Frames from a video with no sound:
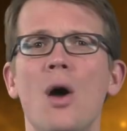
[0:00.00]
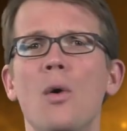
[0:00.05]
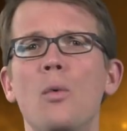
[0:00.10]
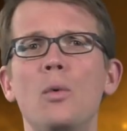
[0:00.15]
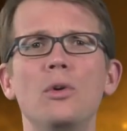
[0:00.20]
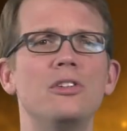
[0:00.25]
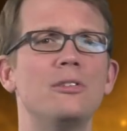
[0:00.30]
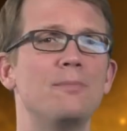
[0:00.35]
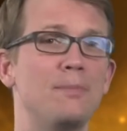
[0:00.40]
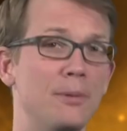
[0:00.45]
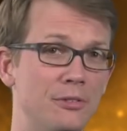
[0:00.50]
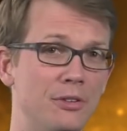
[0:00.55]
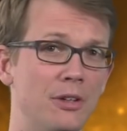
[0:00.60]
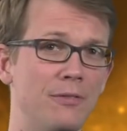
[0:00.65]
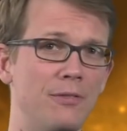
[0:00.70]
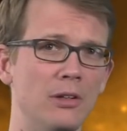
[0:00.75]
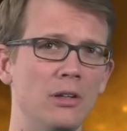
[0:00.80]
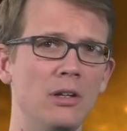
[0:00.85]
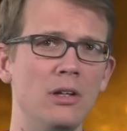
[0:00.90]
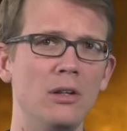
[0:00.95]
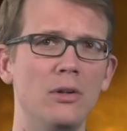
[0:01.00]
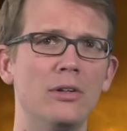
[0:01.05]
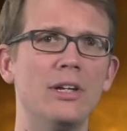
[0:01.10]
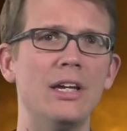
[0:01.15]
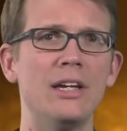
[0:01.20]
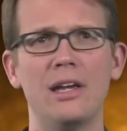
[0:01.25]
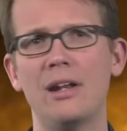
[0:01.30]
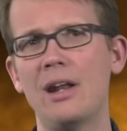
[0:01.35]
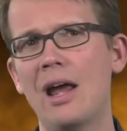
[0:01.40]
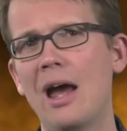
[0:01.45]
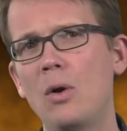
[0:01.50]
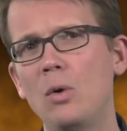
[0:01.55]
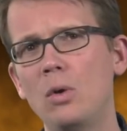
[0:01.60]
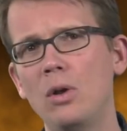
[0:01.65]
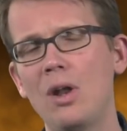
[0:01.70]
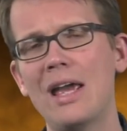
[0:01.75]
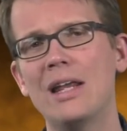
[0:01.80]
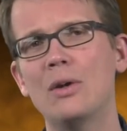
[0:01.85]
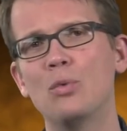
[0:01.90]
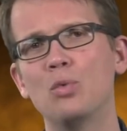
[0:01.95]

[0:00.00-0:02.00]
was specifically looking at how light